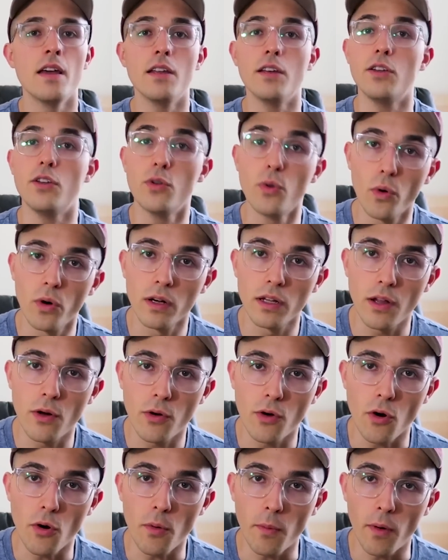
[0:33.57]
in your
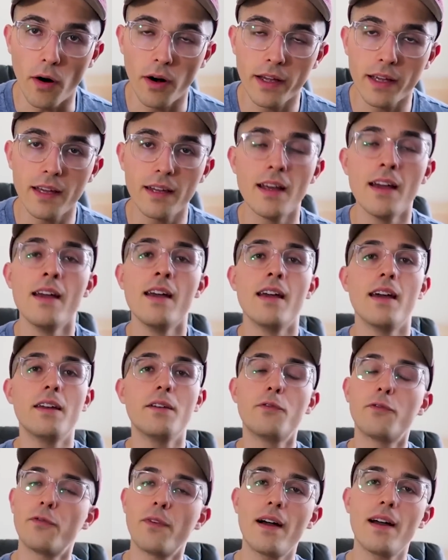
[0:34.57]
local market
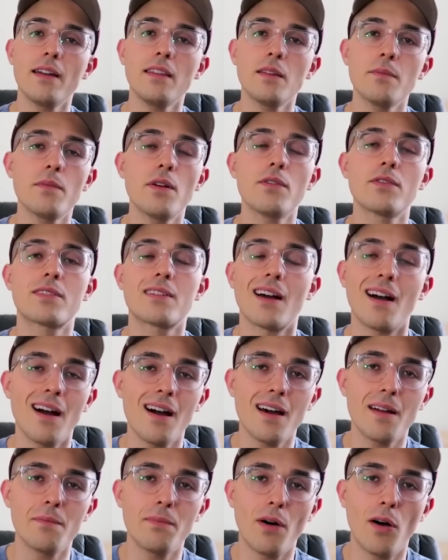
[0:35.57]
and find the most
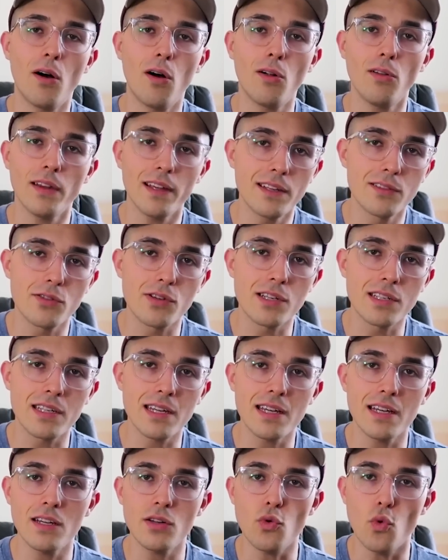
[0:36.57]
oddball,
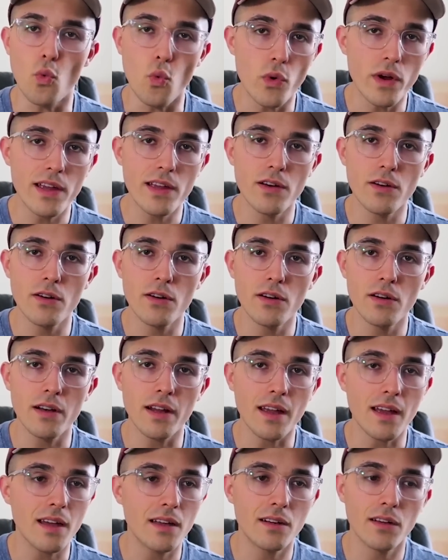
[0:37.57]
interesting, weird,
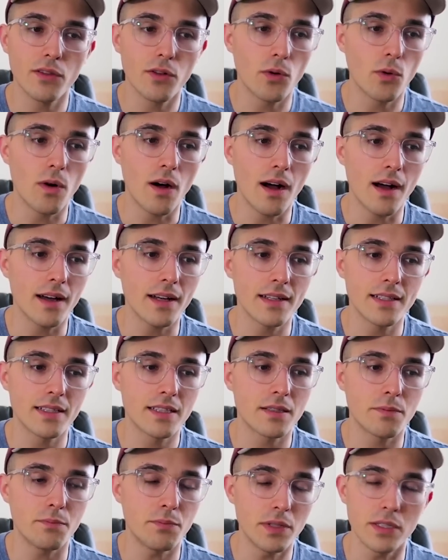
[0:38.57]
and
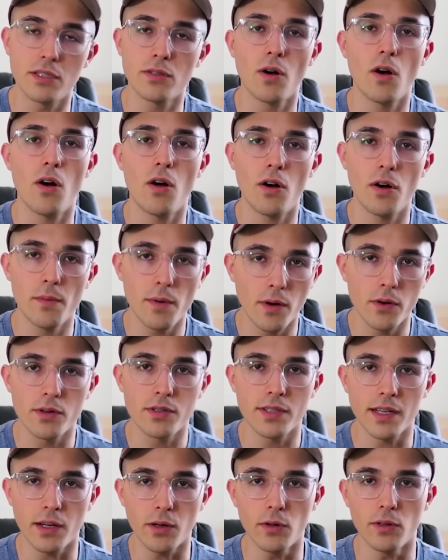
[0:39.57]
otherwise bizarre
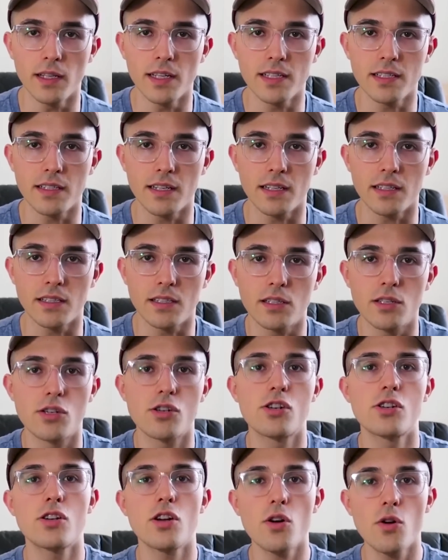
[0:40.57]
motorcycle listings
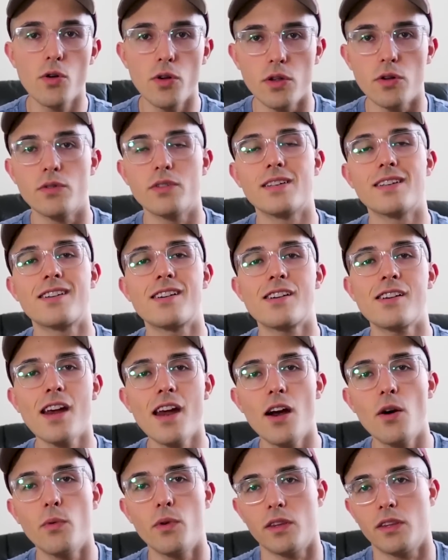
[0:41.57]
to show you, to
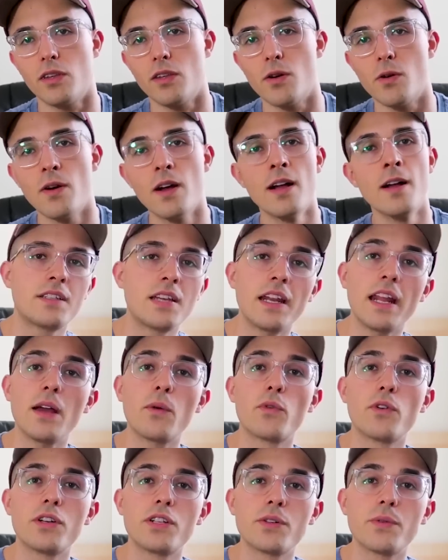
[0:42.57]
share with you. Today
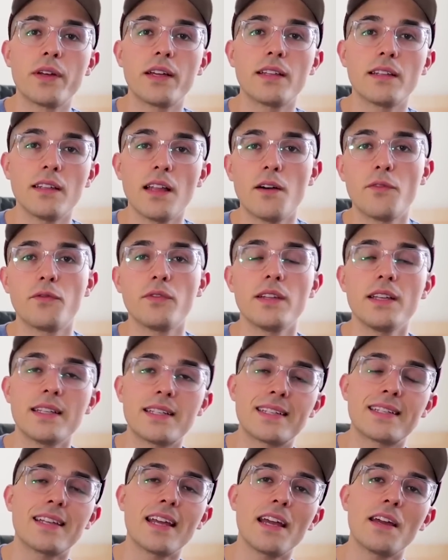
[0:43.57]
we're doing lovely
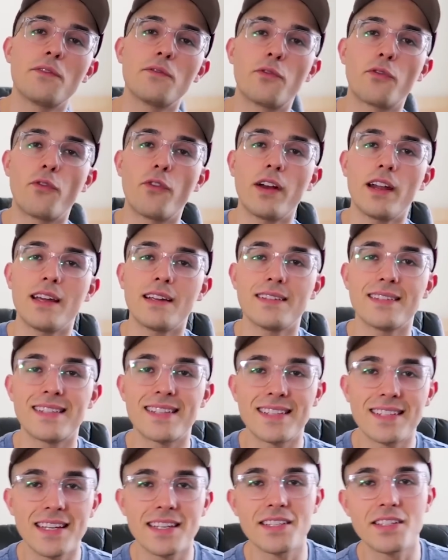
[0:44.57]
San
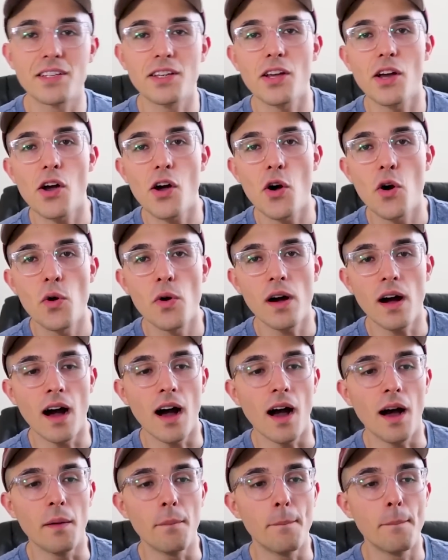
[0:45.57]
Francisco.
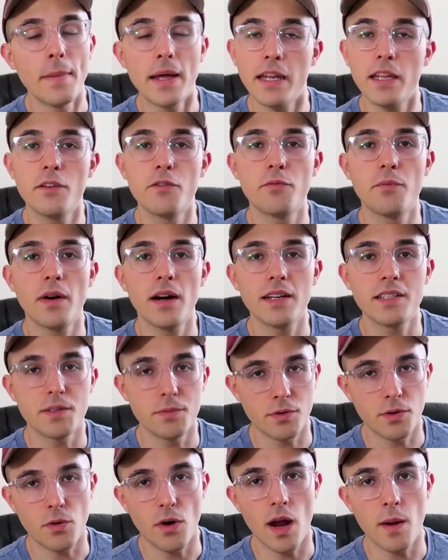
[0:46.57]
Many of my
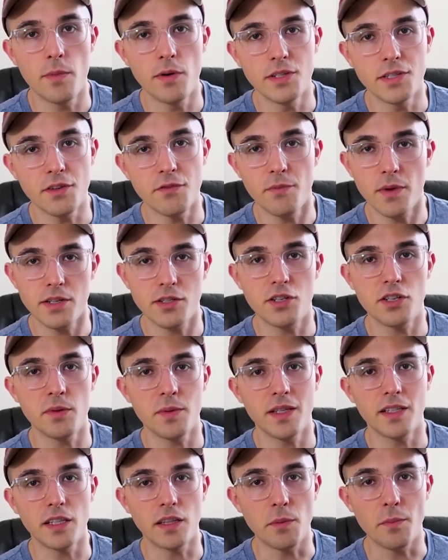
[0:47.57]
subscribers have mentioned to
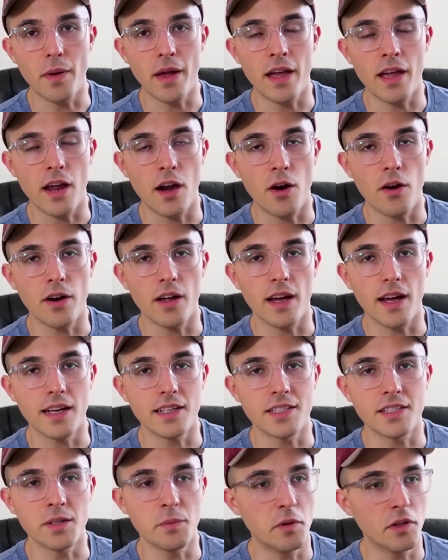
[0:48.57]
me that the Bay Area
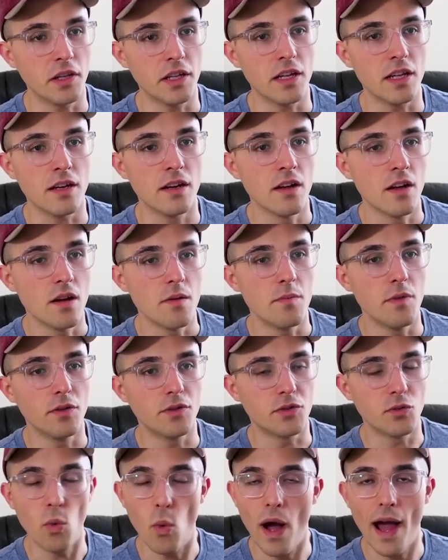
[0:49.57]
has some of the
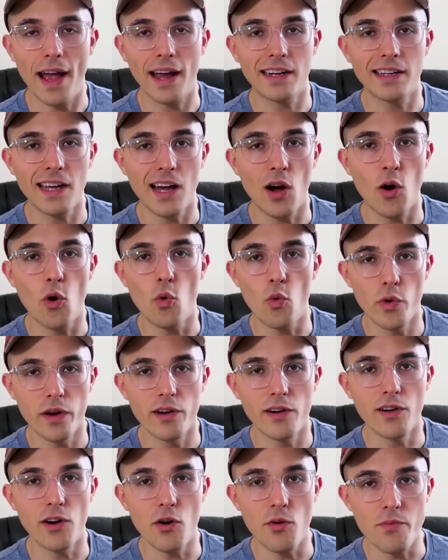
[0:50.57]
most whacked out
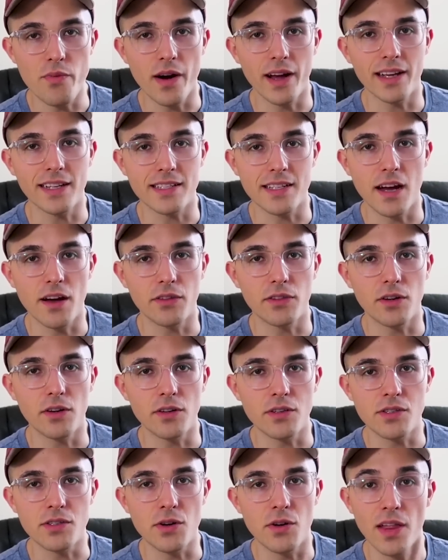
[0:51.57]
weirdo bikes out
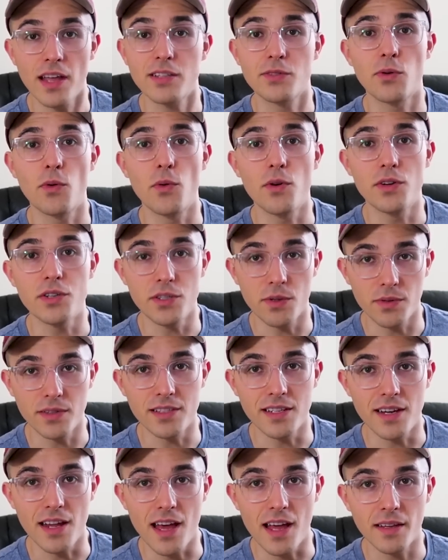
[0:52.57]
there, so that's what we're doing
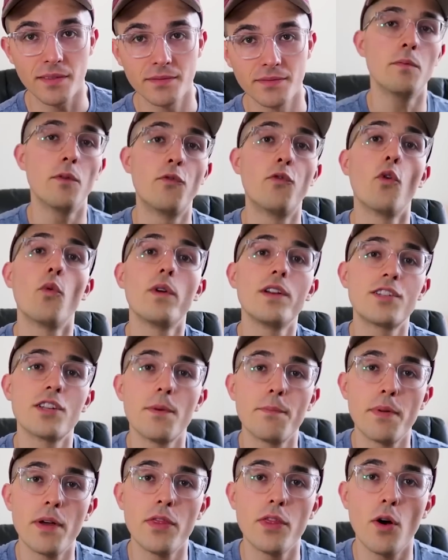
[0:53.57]
today. Before we
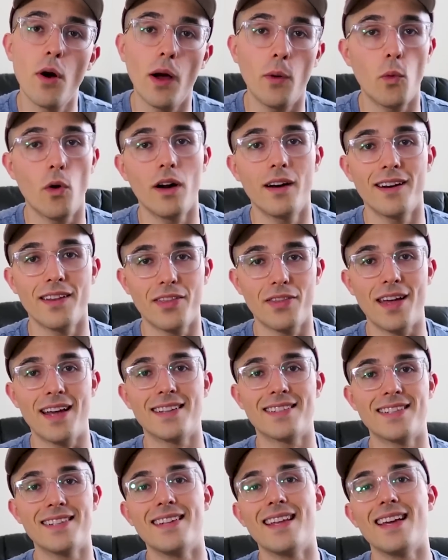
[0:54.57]
jump in though, I wanted to
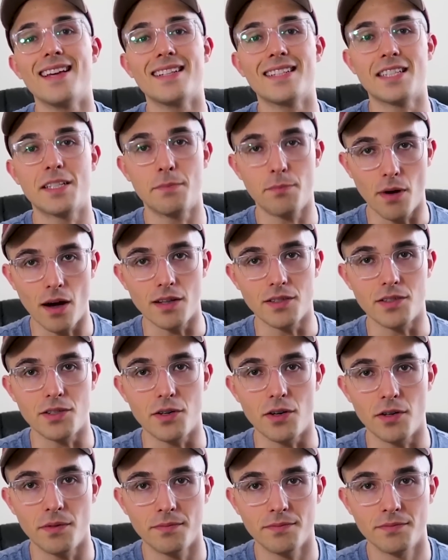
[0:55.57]
thank today's
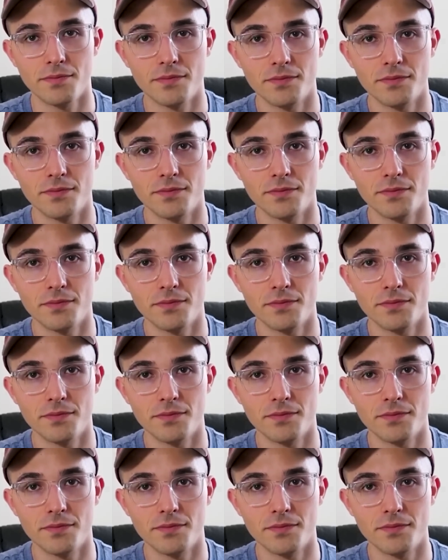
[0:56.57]
sponsor.